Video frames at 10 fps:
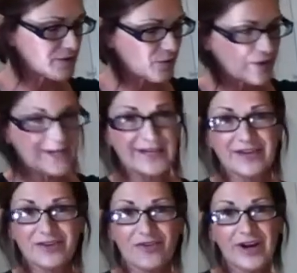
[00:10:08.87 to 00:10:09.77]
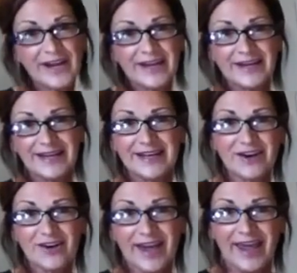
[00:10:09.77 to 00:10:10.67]
So we're getting green
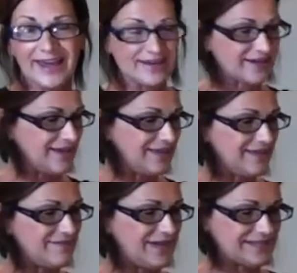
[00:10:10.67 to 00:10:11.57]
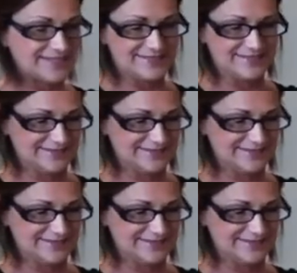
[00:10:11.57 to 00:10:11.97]
in our cake. I love it.